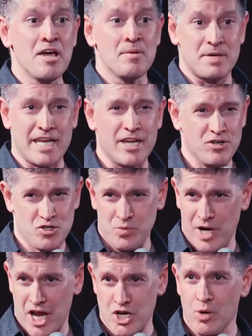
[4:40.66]
But here's
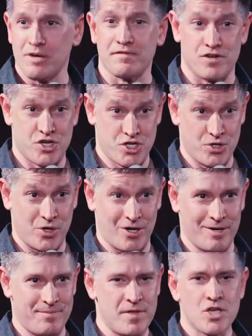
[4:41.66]
when I know it for
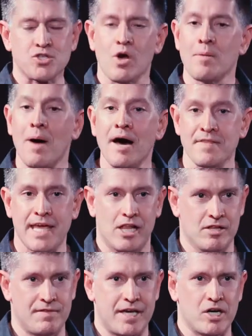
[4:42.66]
sure. So I'm on the
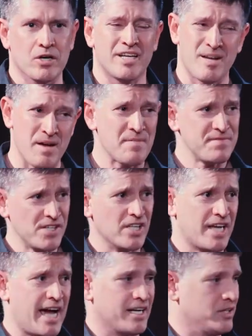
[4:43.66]
elevator, and I'm
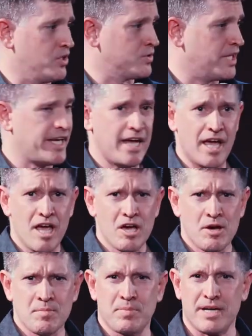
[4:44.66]
feeling kind of lonely,
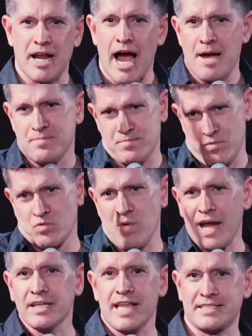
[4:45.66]
but I'm
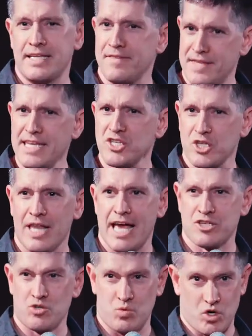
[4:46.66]
recollecting these
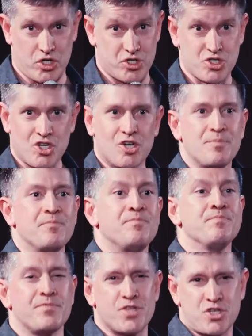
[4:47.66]
last words.
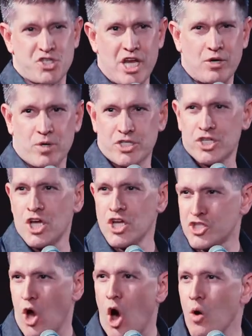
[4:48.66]
The secret
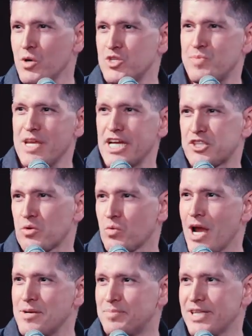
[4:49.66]
to always being at the
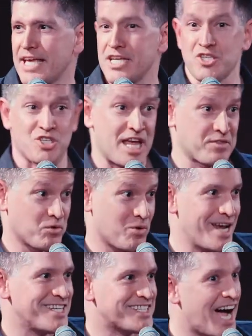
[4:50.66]
right place at the
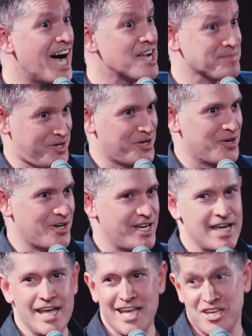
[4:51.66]
right time, Kirk,
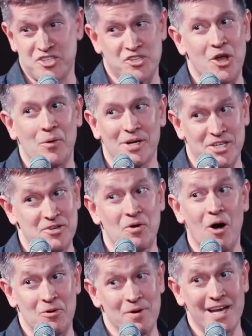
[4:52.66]
is knowing you
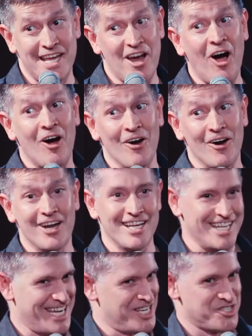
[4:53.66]
already are.
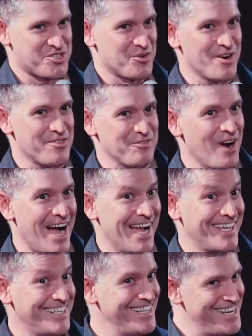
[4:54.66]
Enjoy the
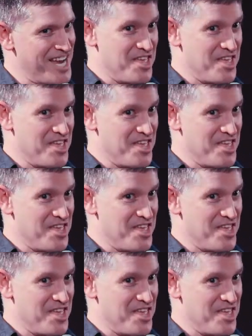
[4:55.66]
ride,